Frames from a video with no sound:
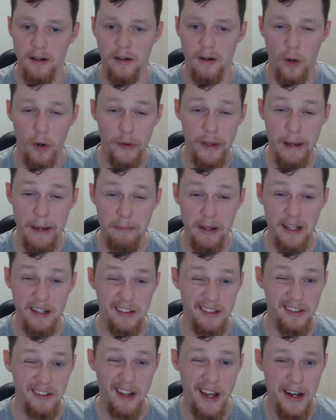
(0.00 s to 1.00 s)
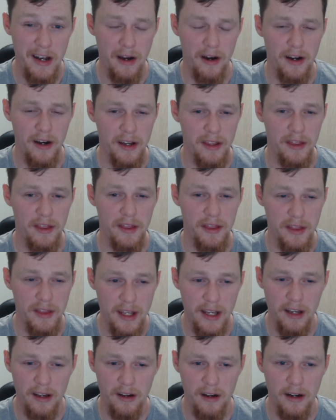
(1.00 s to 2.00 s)
All that being said, I
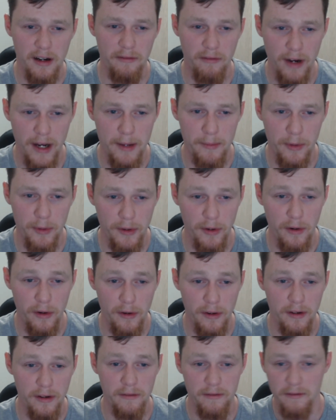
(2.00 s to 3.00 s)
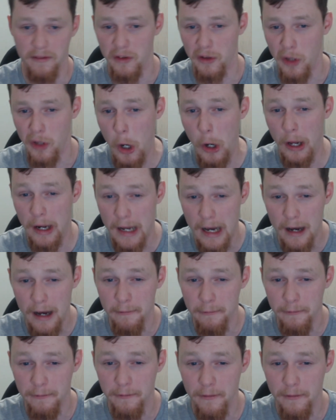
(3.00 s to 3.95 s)
think I've rambled on for long enough.